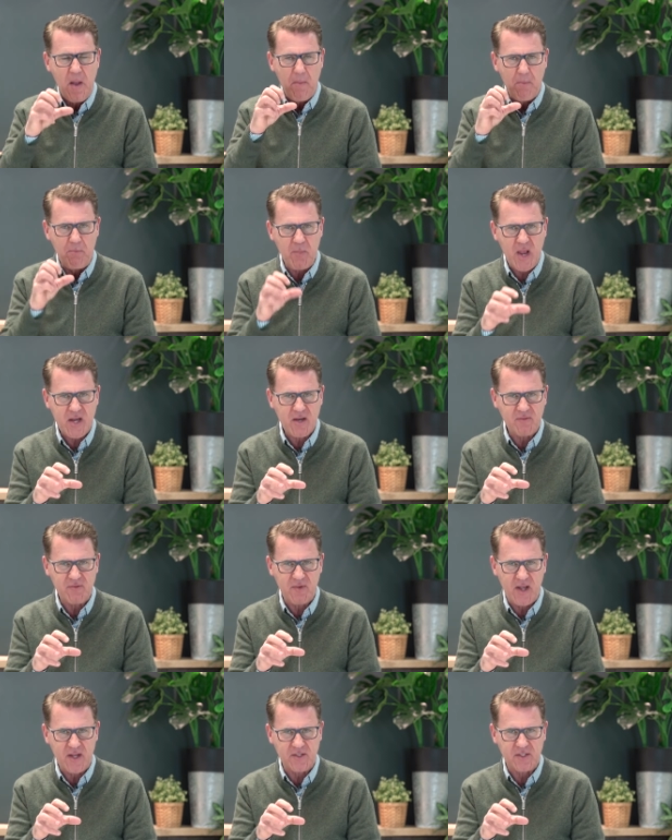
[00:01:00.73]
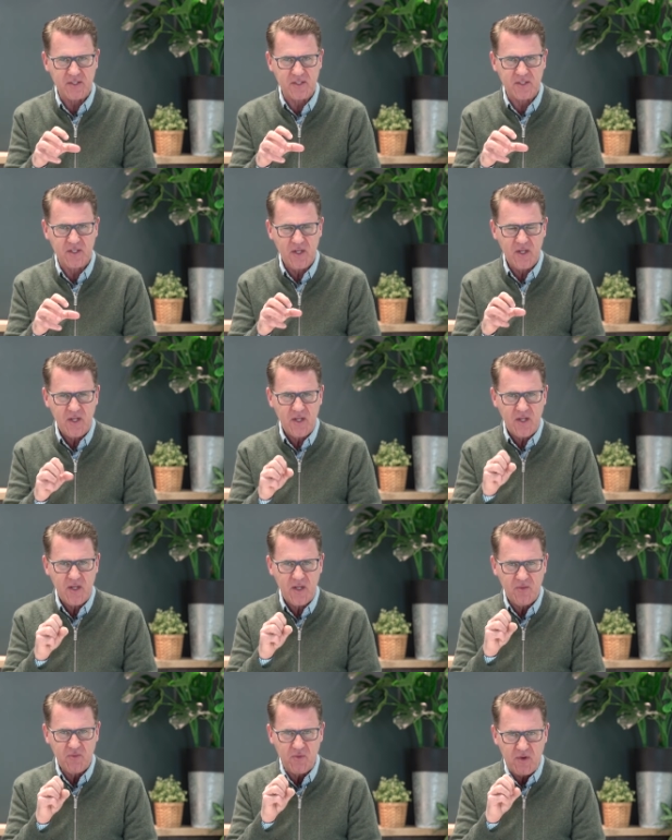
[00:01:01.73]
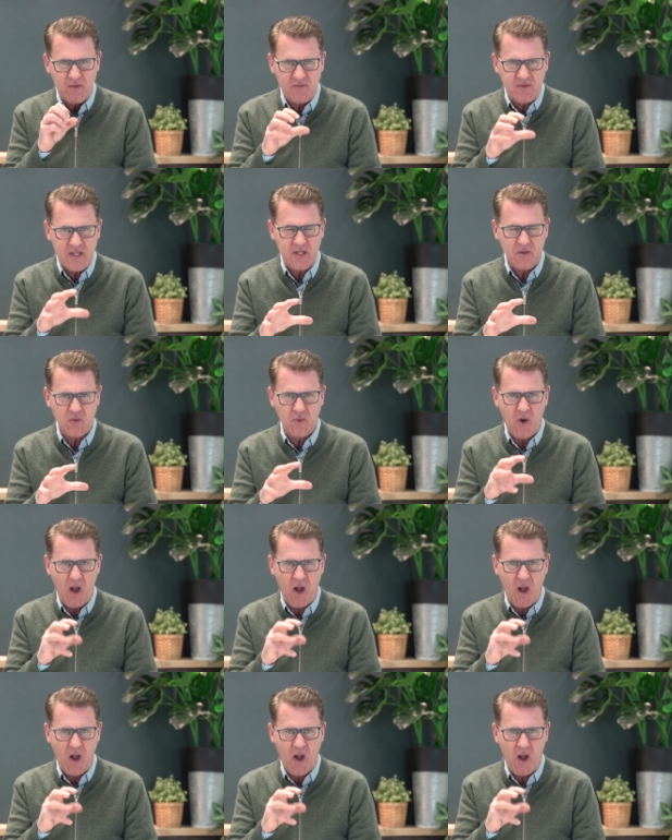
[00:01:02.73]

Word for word: manifest, reveal,